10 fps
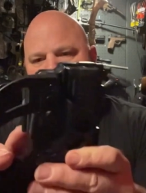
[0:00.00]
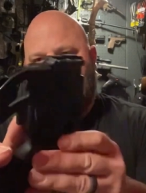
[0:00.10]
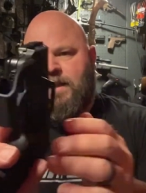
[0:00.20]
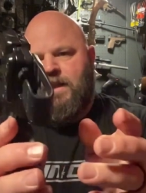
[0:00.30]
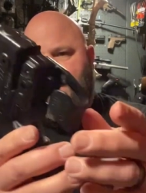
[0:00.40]

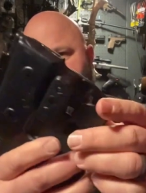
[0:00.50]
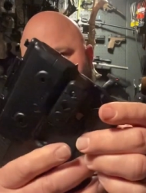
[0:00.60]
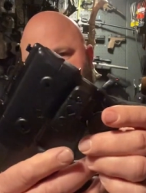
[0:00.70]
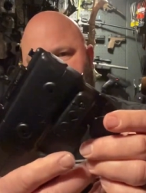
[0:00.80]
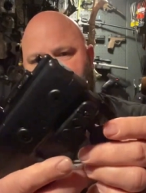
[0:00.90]
that locks
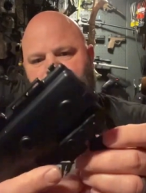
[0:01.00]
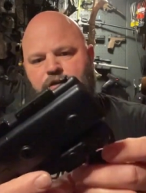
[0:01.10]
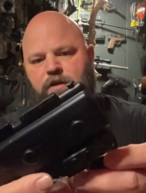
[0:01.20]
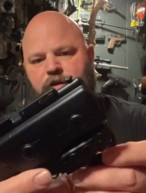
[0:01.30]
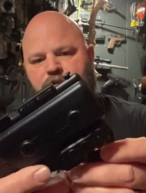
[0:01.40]
in, and you
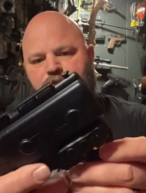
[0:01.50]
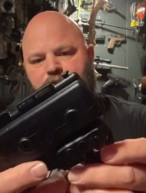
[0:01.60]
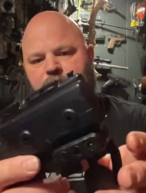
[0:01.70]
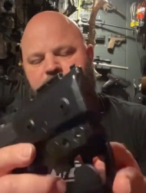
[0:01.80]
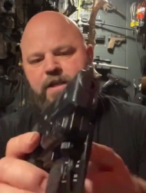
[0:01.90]
can control
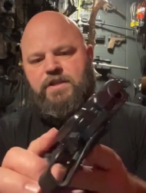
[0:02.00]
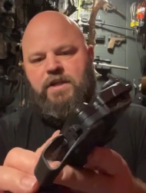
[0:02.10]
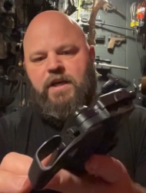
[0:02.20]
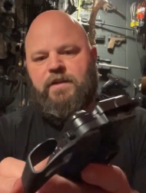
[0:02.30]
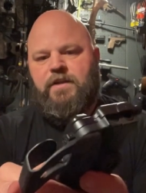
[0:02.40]
the
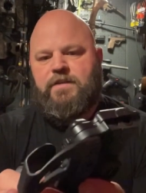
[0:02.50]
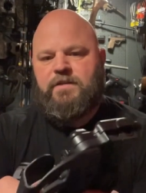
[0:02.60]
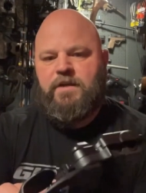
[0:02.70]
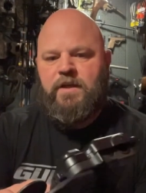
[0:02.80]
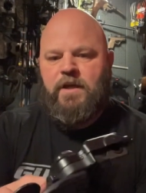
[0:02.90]
tension on this.